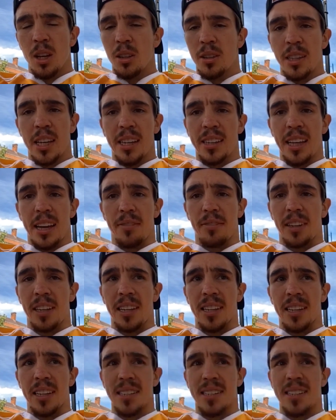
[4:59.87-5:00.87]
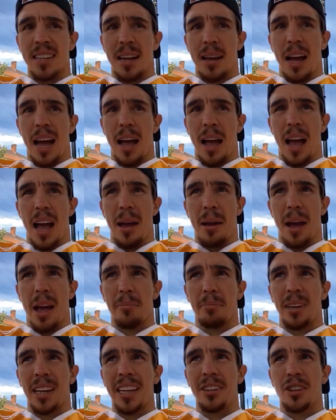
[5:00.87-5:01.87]
Yeah, definitely. Listen, I'm
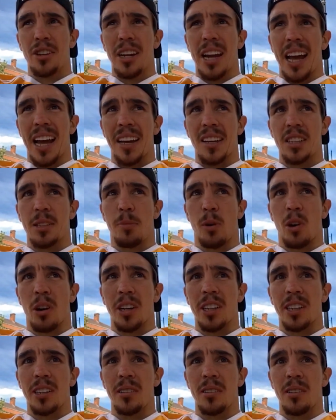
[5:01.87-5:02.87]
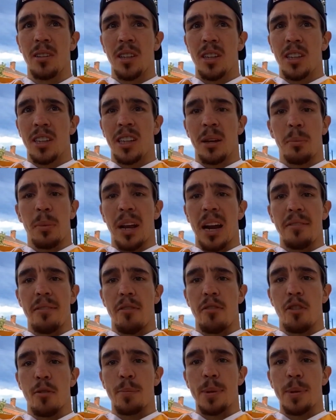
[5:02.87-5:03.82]
leaner now sparring than what I've ever